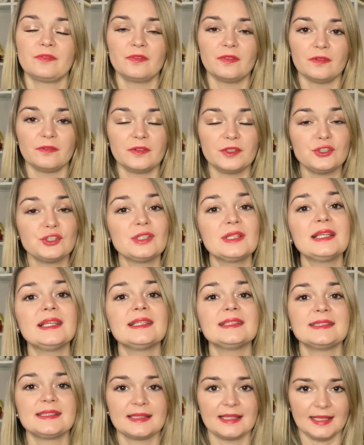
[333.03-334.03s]

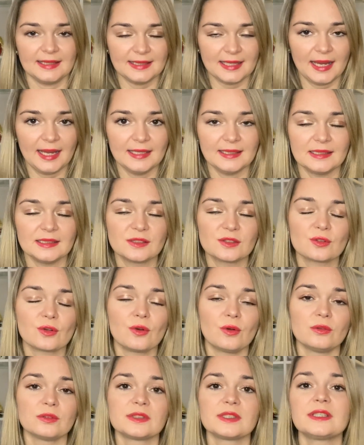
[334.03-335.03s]
Vigilia di Natale it's
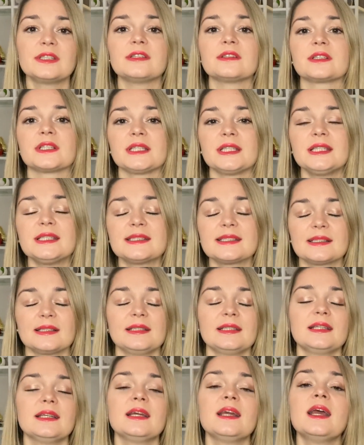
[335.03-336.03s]
called here in
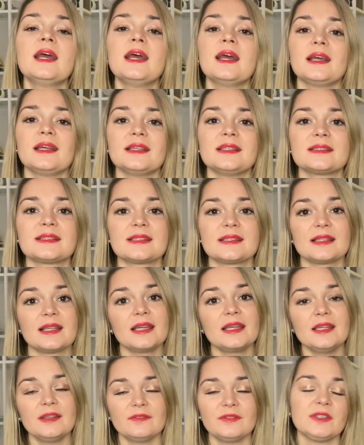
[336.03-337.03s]
Italy. It's
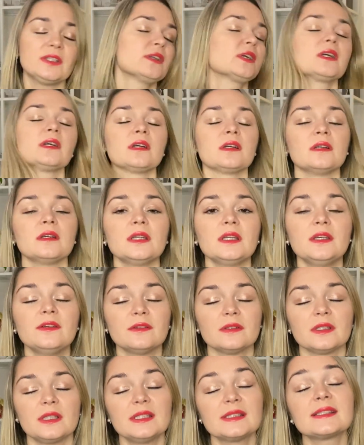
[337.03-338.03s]
the
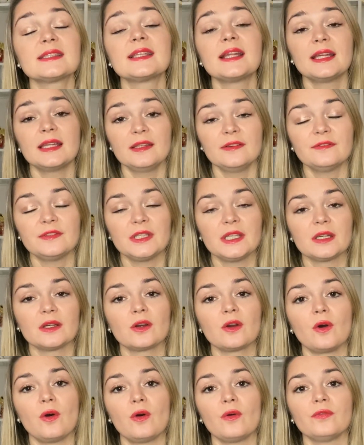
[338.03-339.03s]
evening
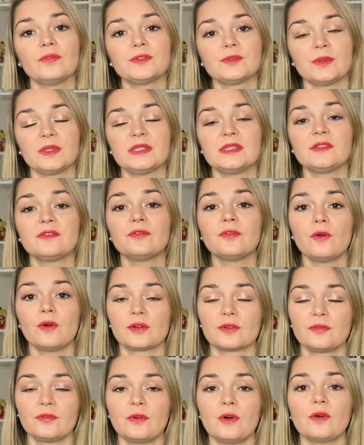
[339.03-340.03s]
of
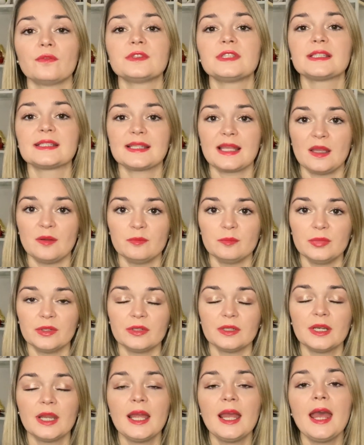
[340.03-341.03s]
24th of
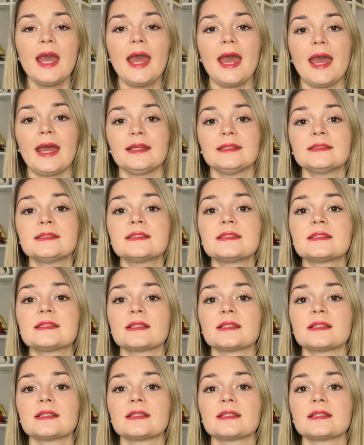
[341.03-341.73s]
December, and